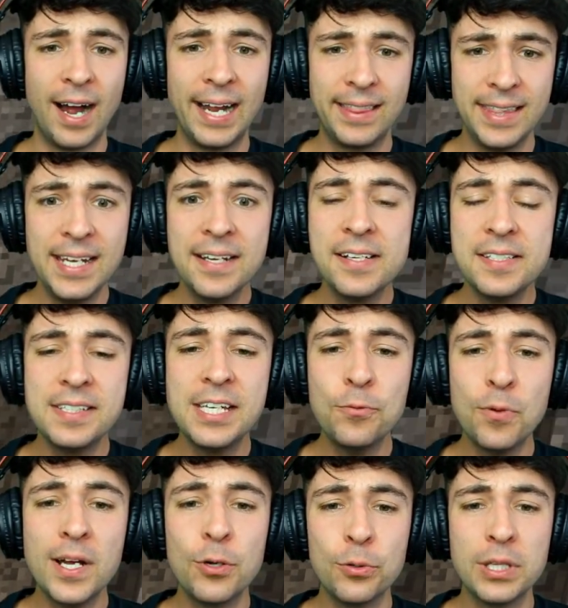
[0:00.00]
I think I see
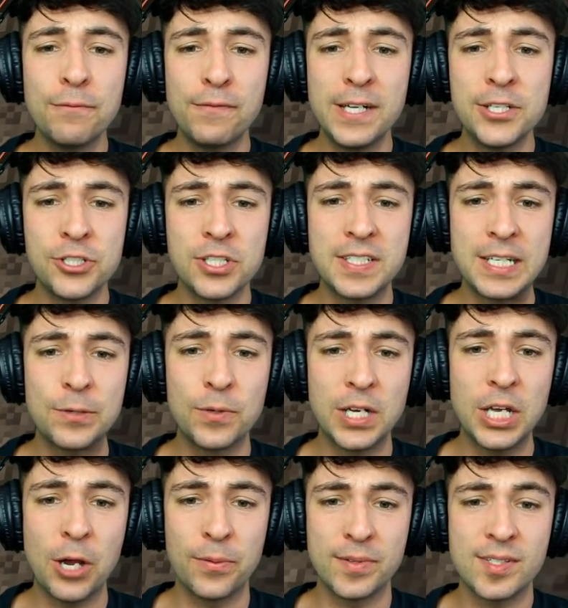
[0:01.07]
why all the villagers didn't want
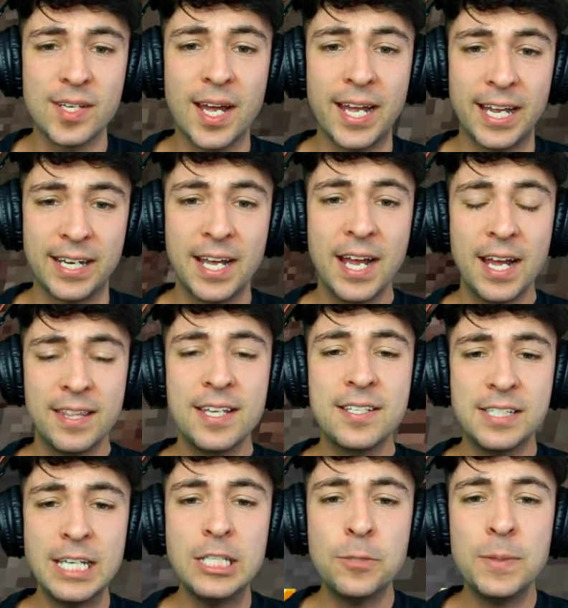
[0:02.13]
to go inside. There
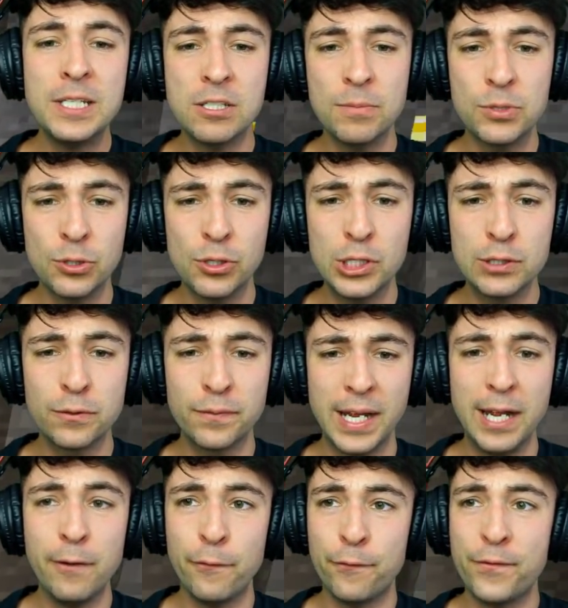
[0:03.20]
seems to be some sort of
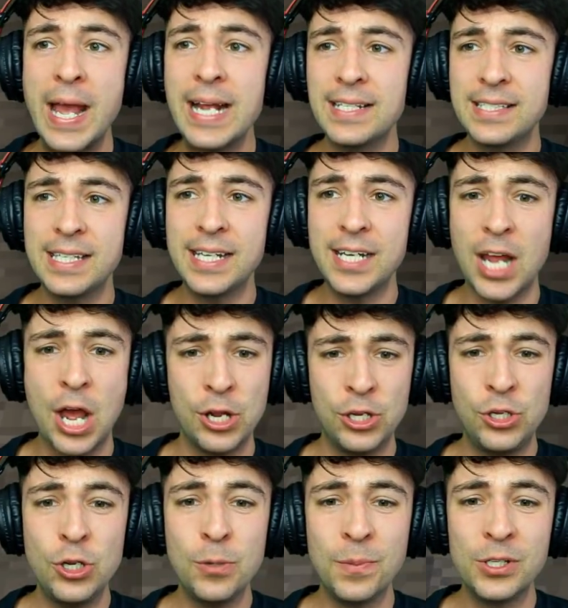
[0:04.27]
infected
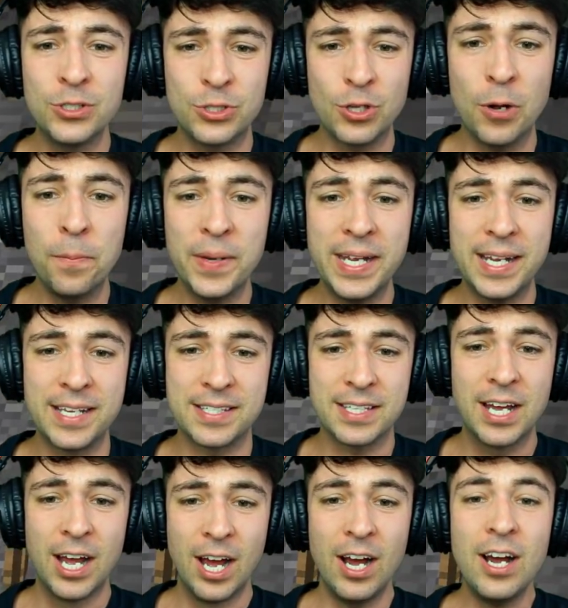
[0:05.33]
human
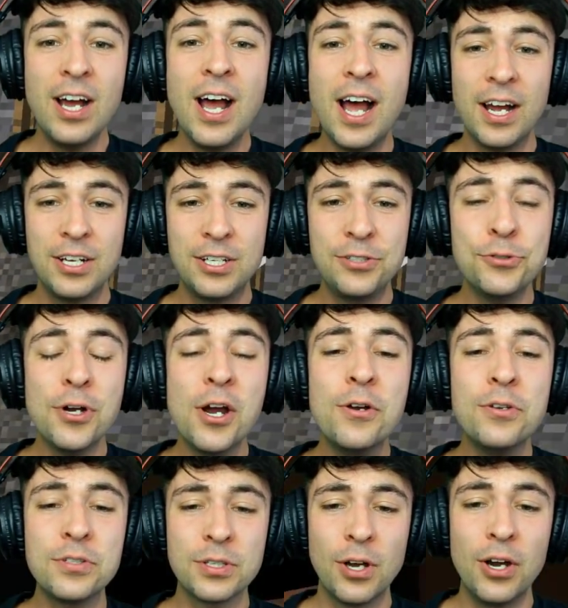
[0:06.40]
zombies. Ah,
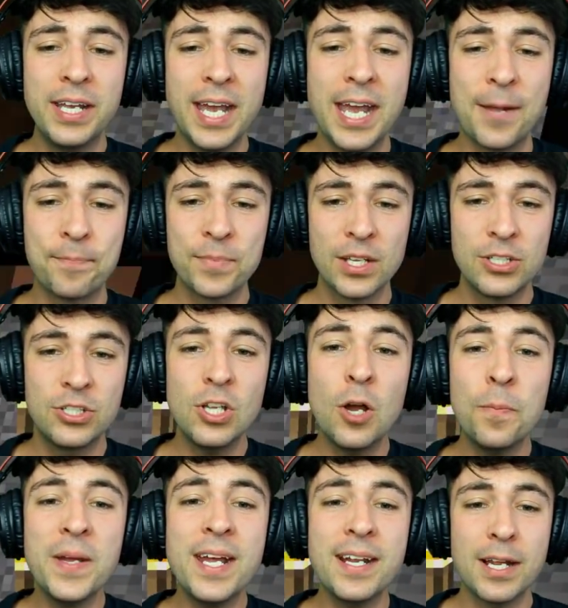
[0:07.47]
gross. Okay,
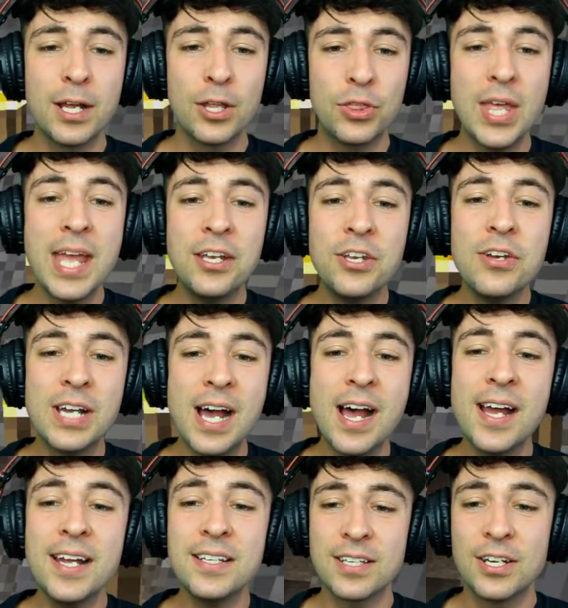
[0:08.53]
stop it. Thank you,
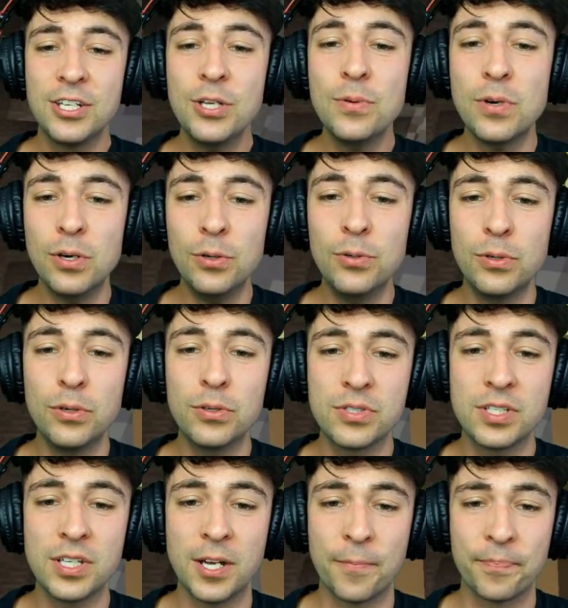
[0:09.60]
guys. You are all
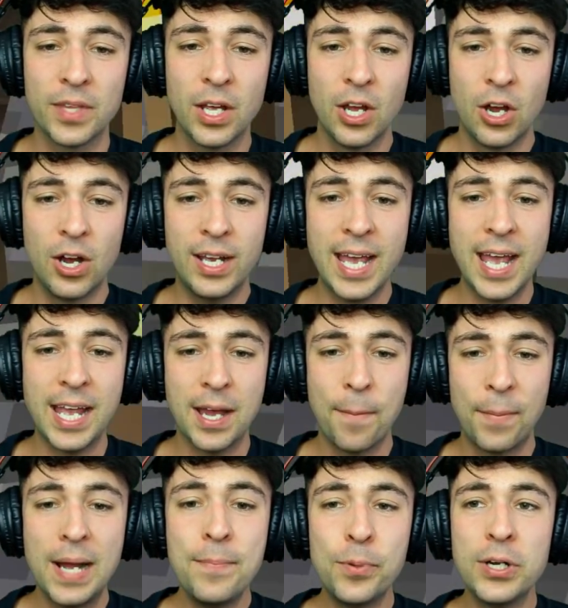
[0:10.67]
awesome. Okay,
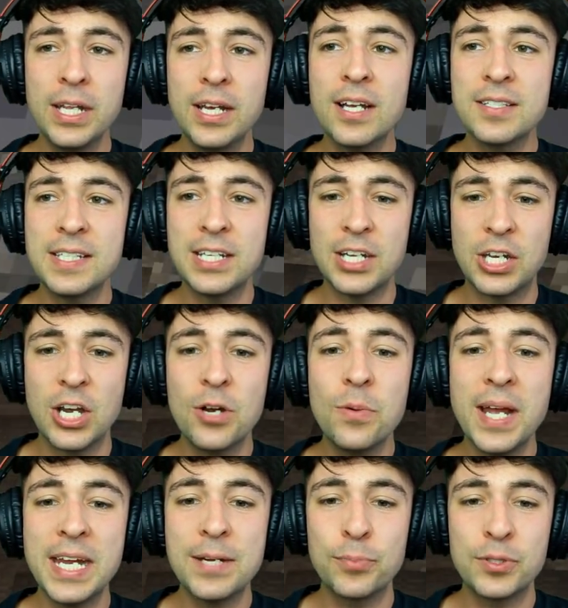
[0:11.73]
my bodyguards need to
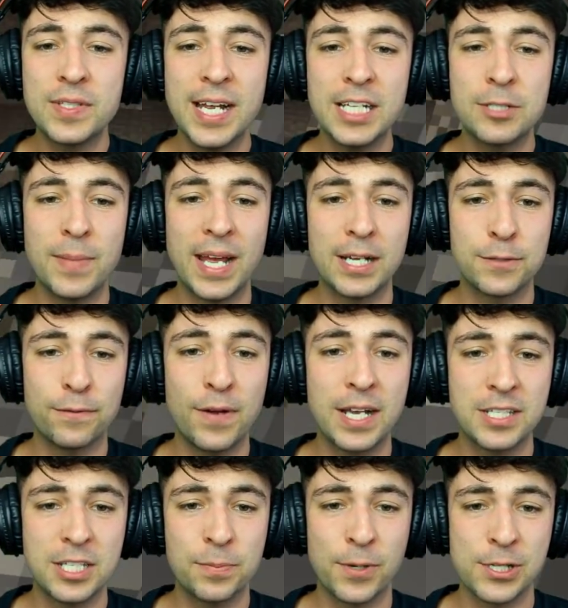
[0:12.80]
go ahead and protect me as
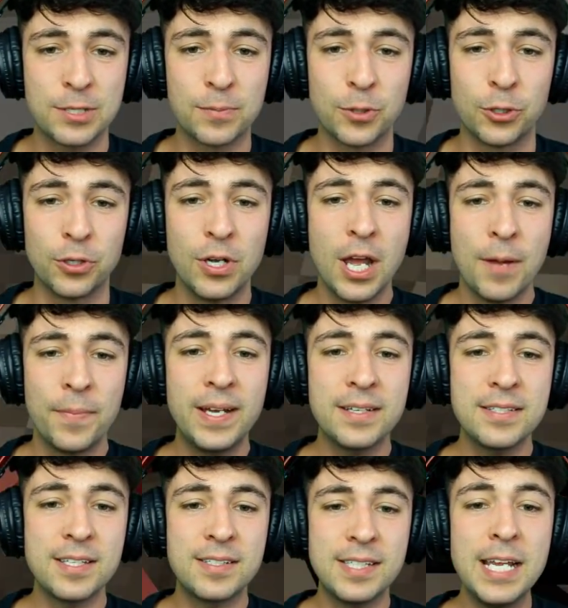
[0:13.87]
fast as possible
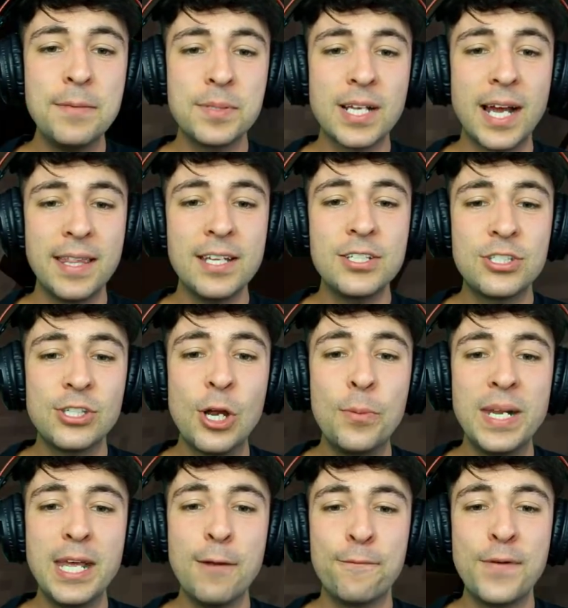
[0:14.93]
because it seems like there's so
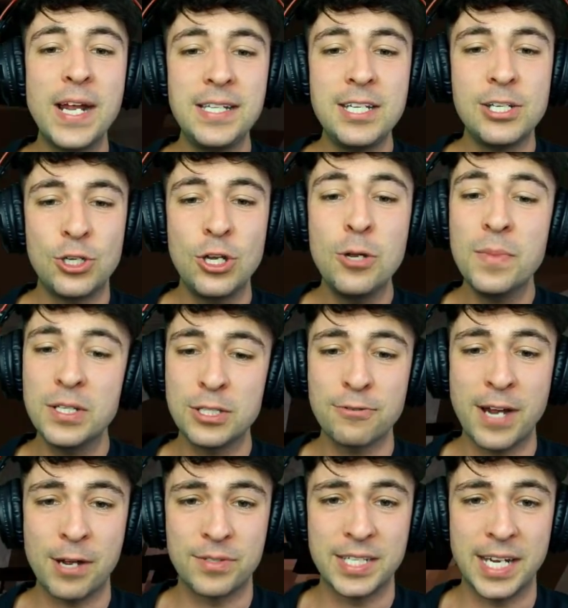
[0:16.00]
many infected humans
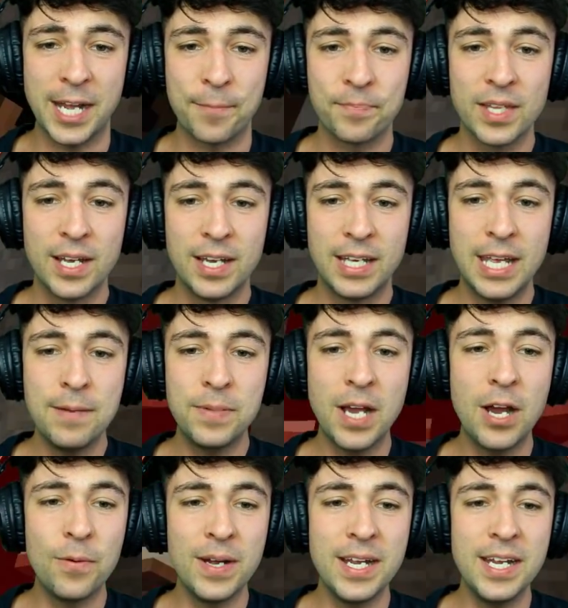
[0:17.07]
around here. Keep
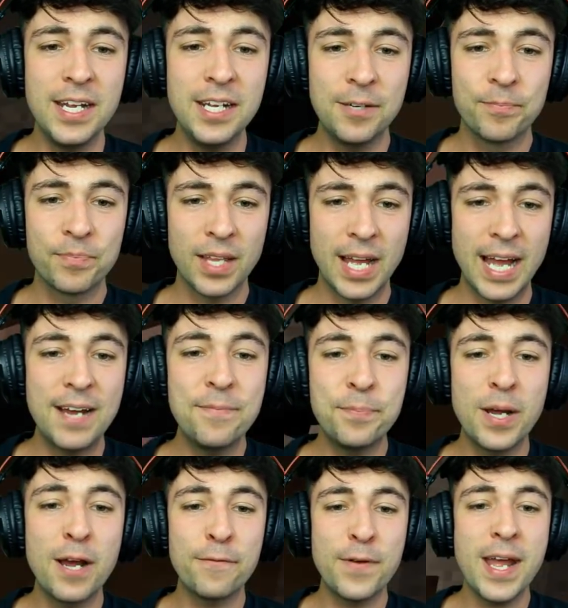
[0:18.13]
going. I'm
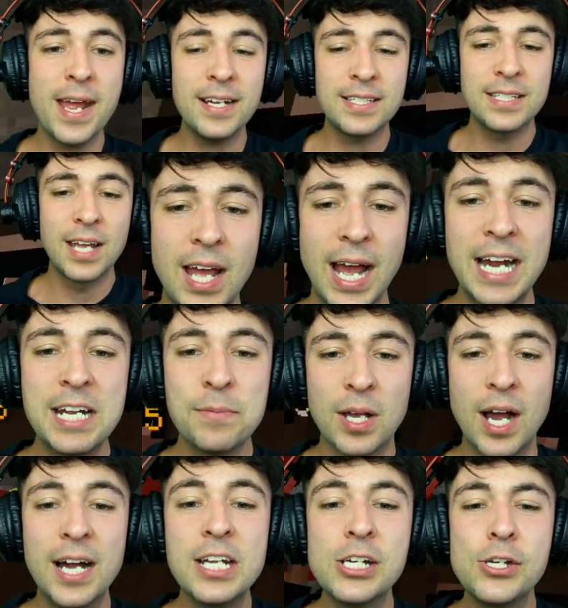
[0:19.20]
perfect, and I'm
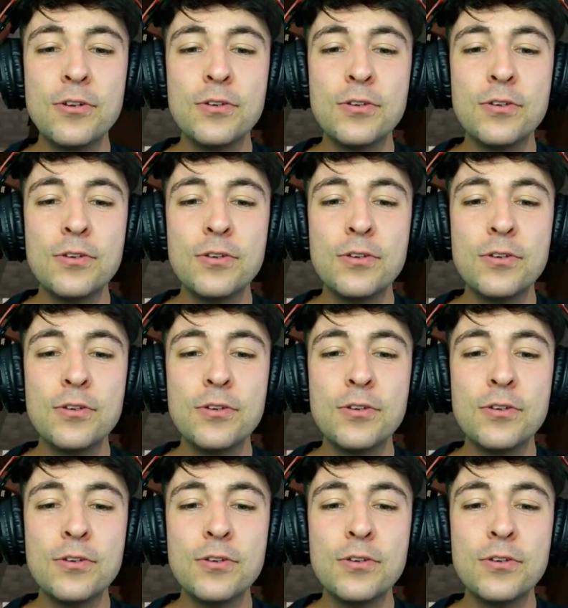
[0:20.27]
kind of